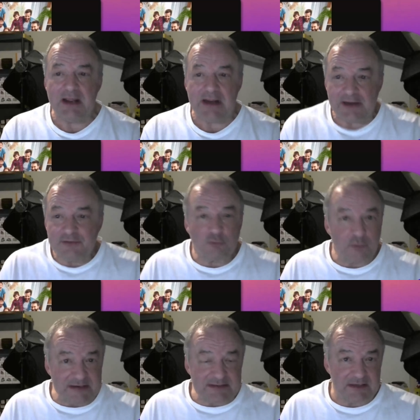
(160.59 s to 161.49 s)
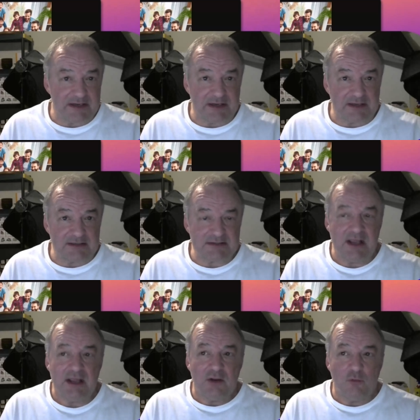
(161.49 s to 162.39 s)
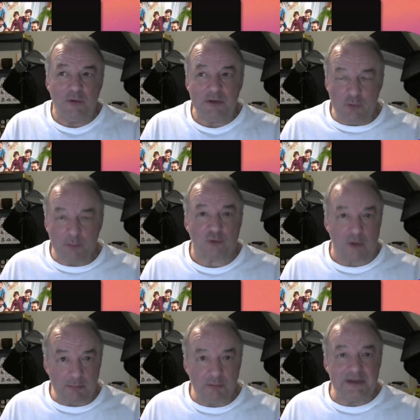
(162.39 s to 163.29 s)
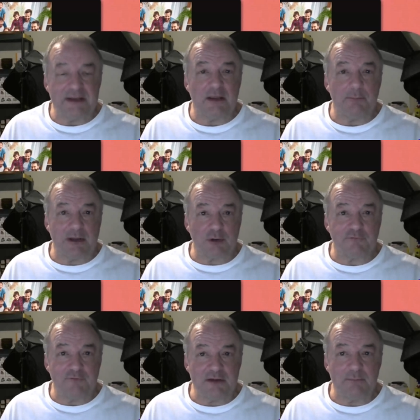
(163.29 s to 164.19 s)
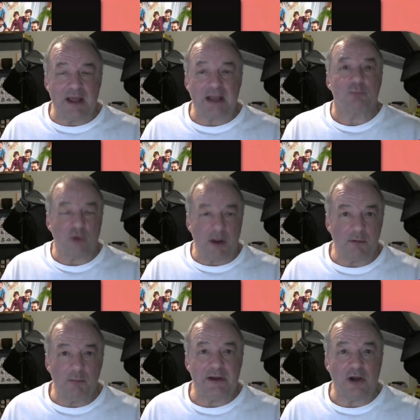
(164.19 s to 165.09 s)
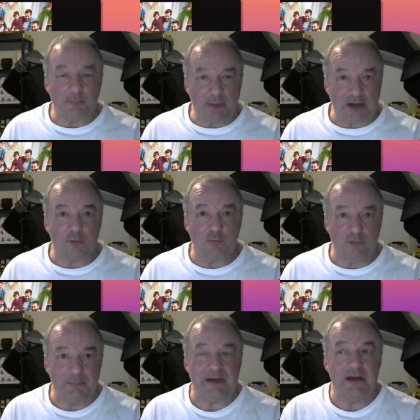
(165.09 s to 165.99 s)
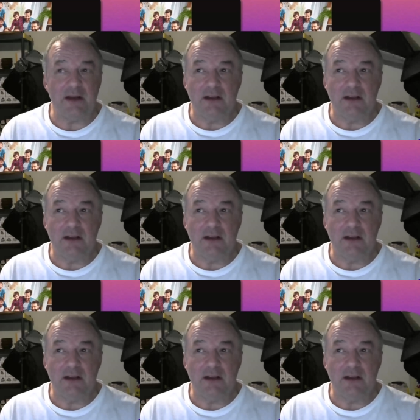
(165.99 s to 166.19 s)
And the reasoning is we will probably get better feedback. Probably our buyer will be